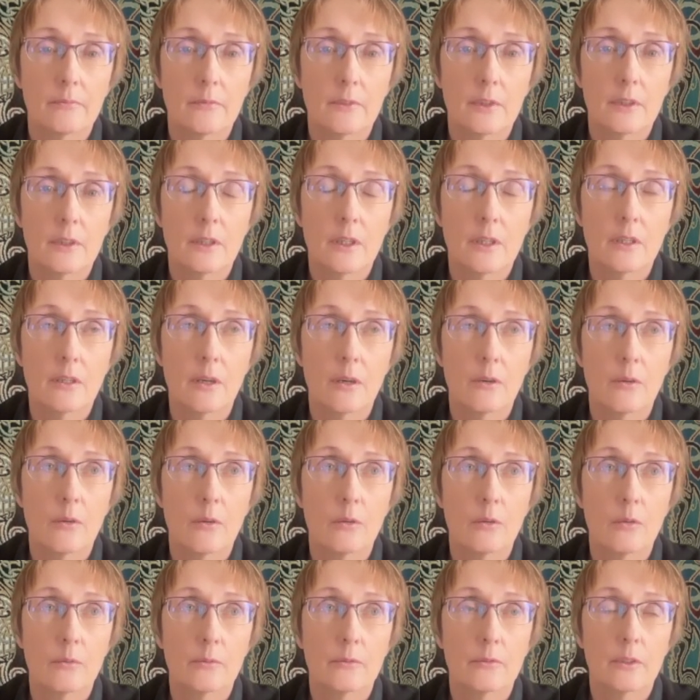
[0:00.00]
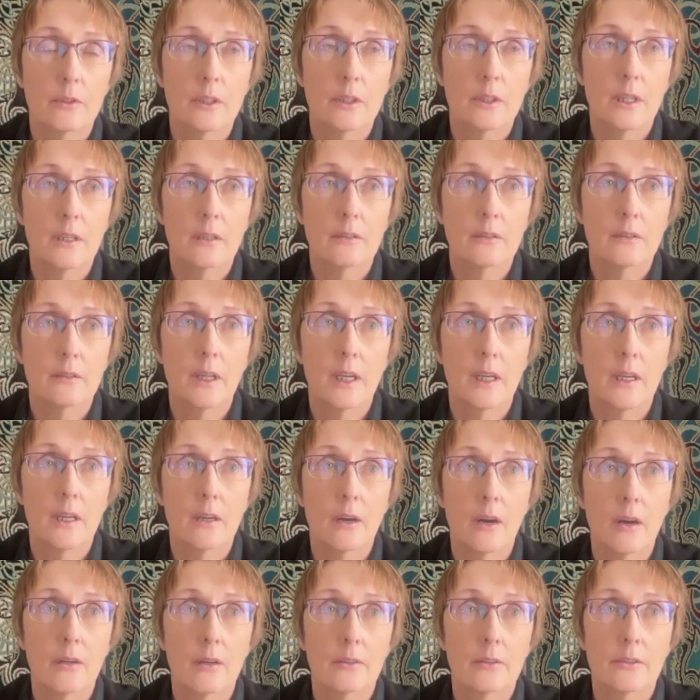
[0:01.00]
you know, they, they
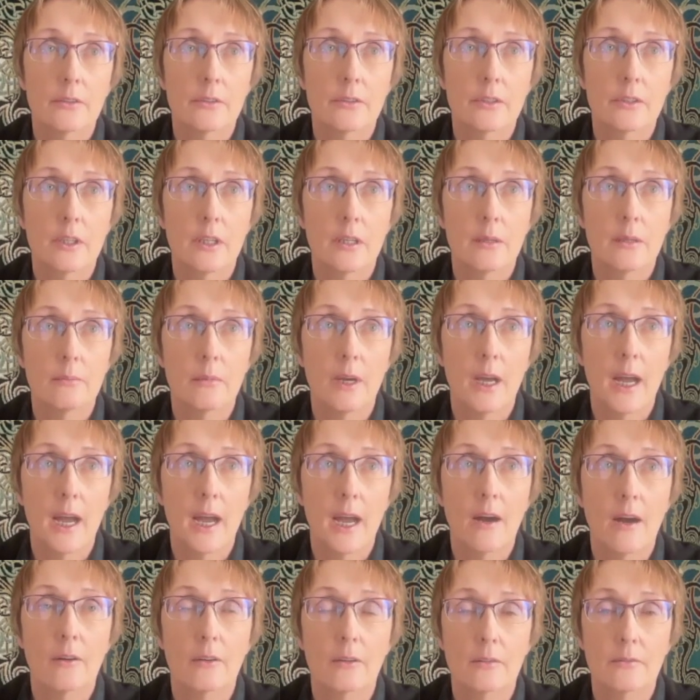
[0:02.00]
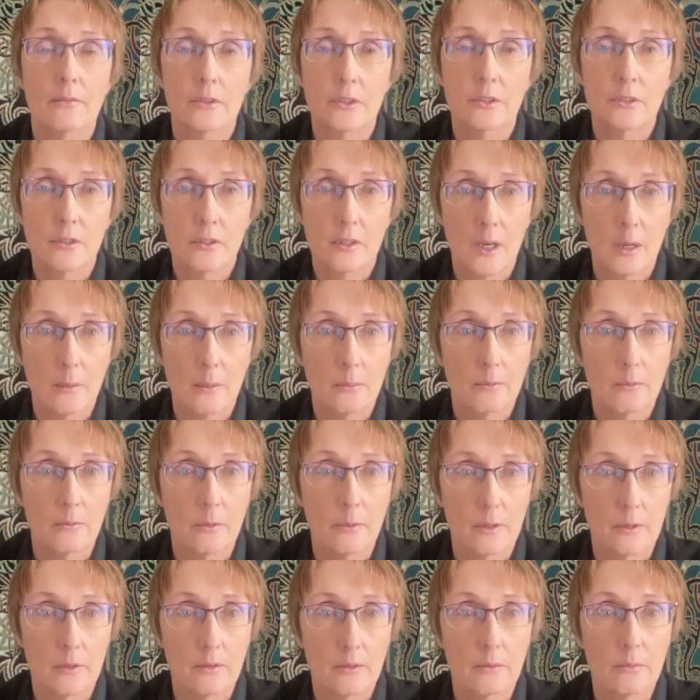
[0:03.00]
seem out of step
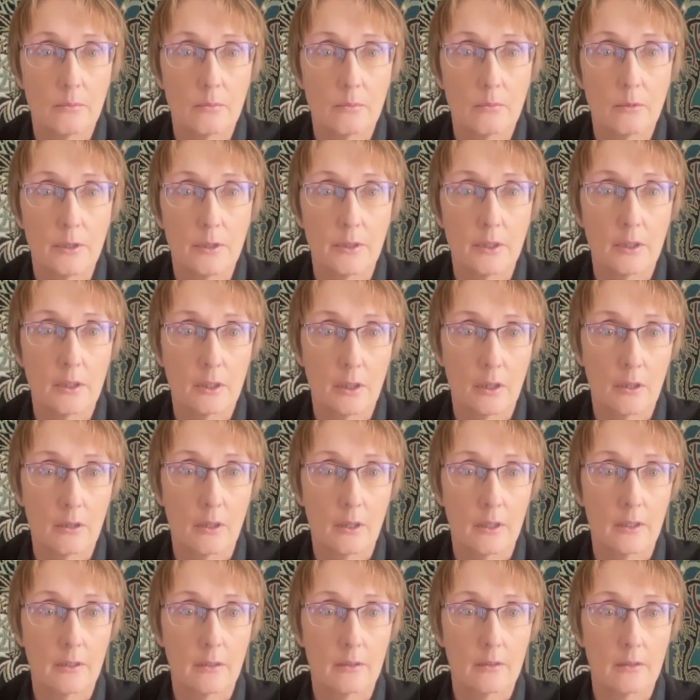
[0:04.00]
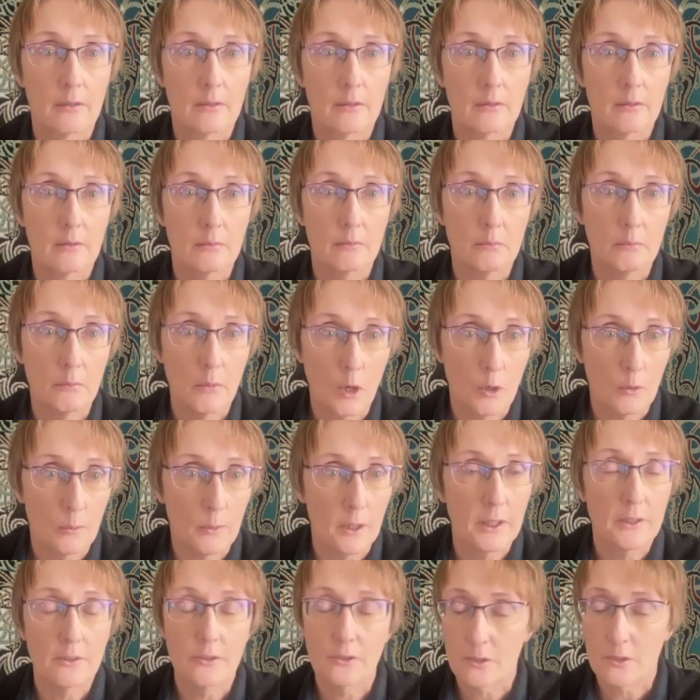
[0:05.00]
with with the current
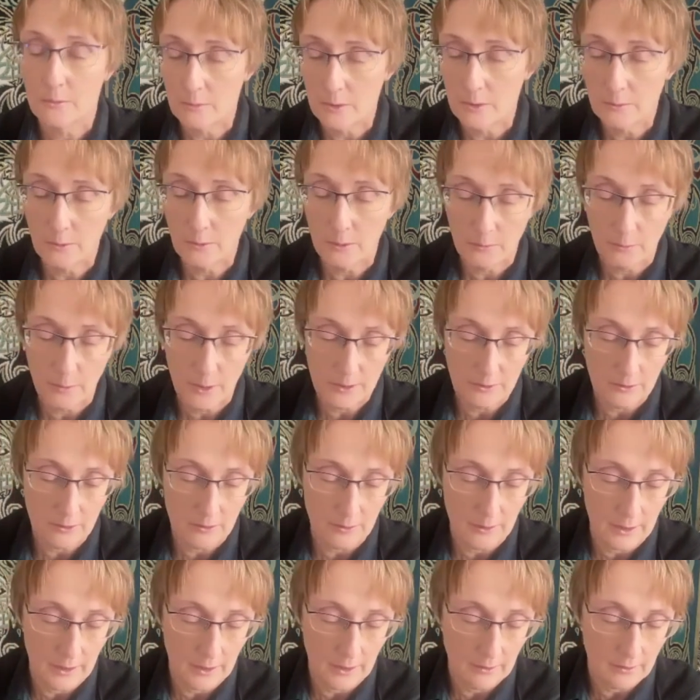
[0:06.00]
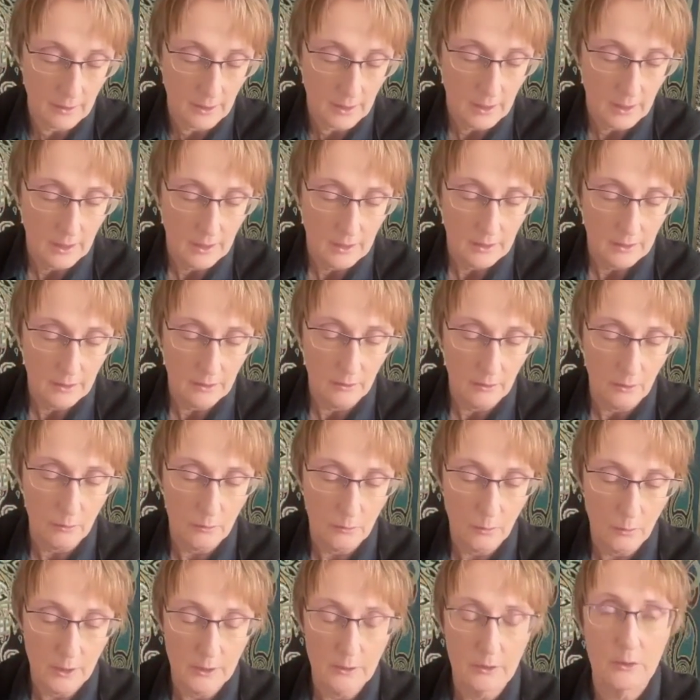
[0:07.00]
moment. So we were wondering, you know,
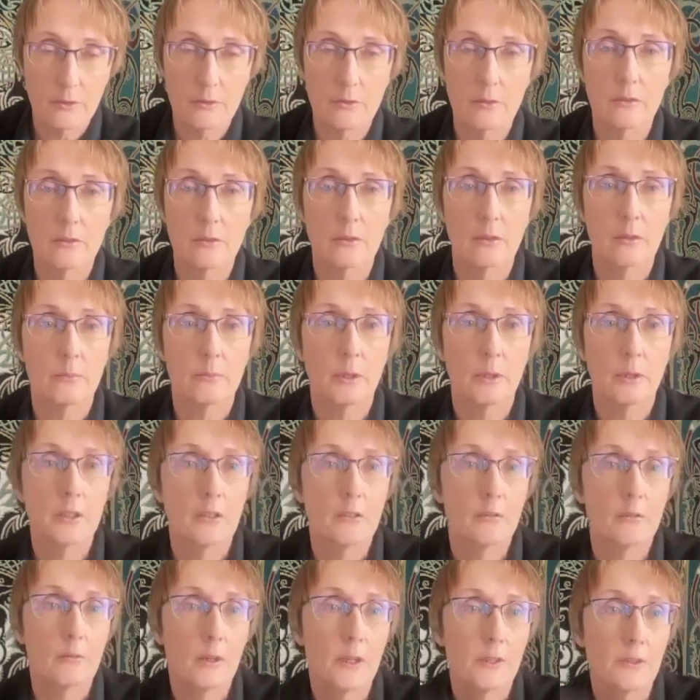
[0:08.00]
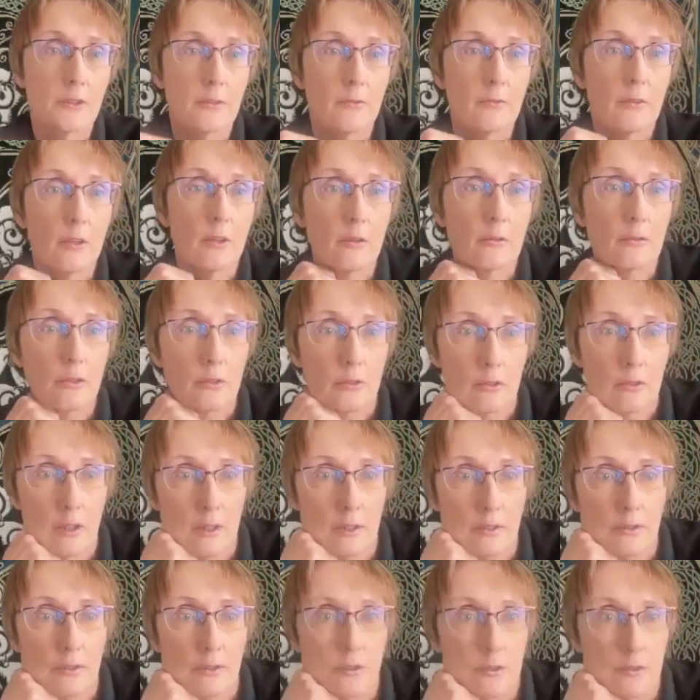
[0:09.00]
what your opinion was of those
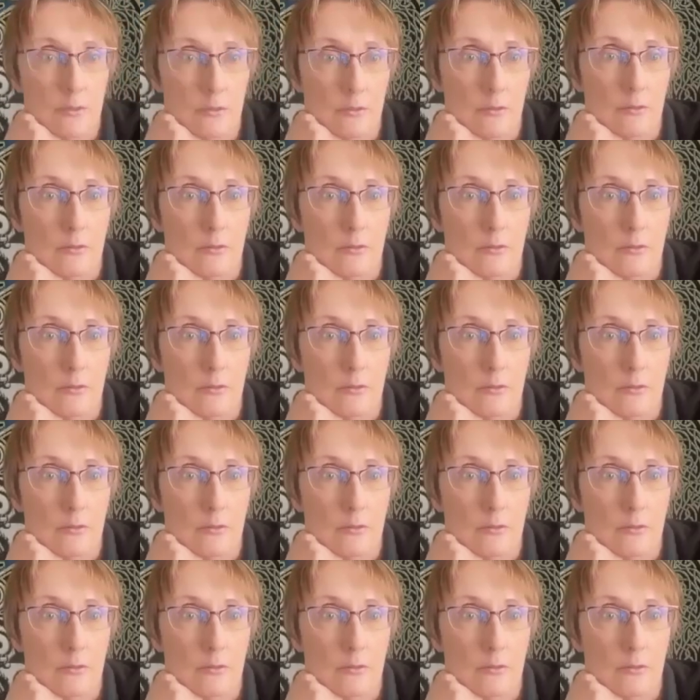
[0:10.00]
trends.